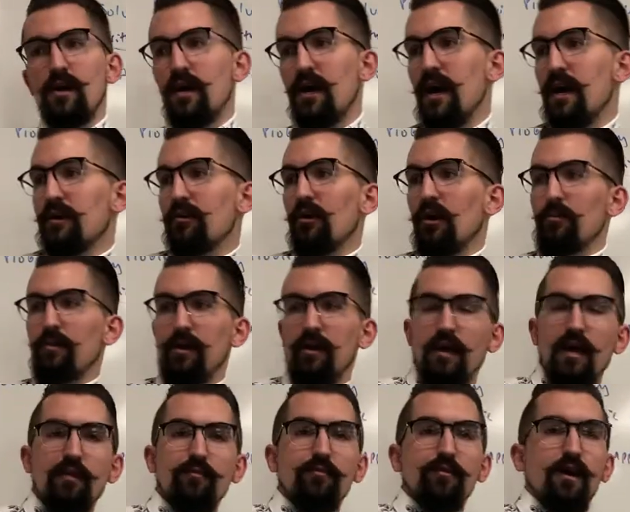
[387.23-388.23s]
I'd go up and down
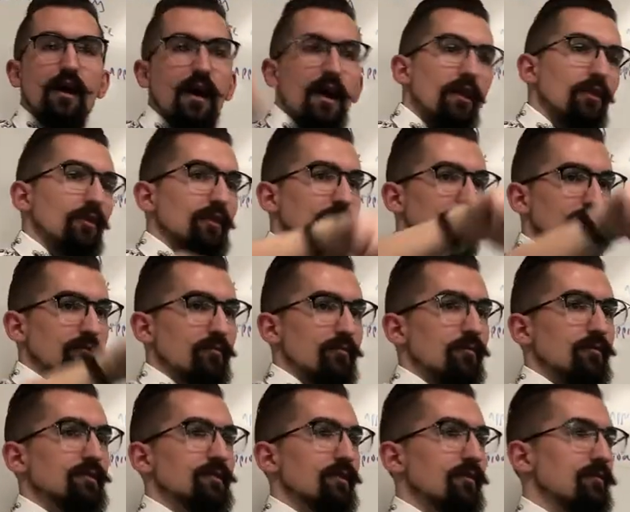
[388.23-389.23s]
every aisle looking through
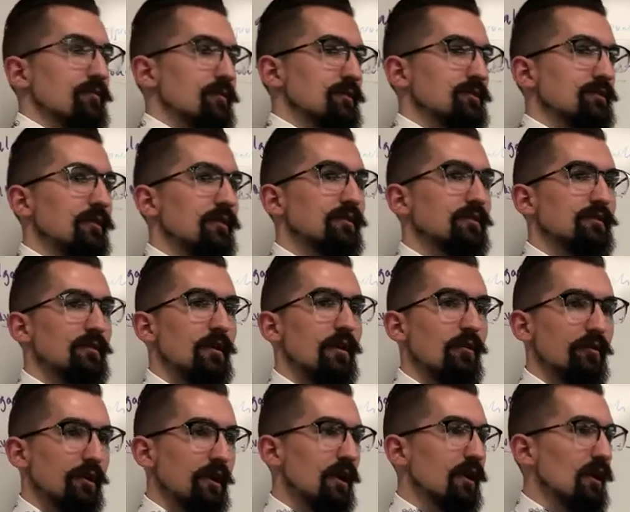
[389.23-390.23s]
for salsa.
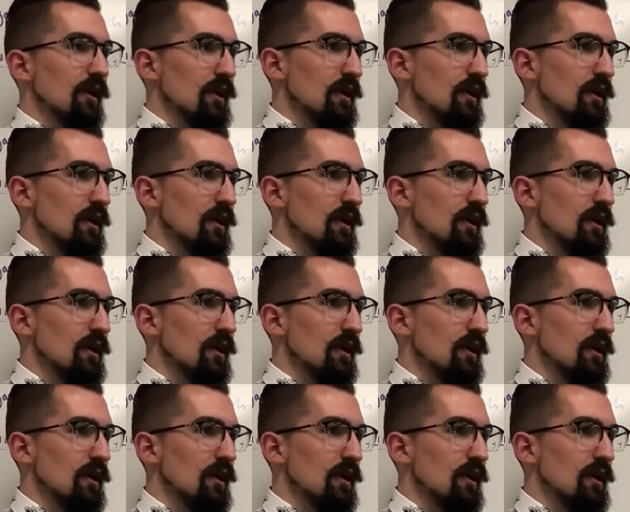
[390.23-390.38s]
Okay.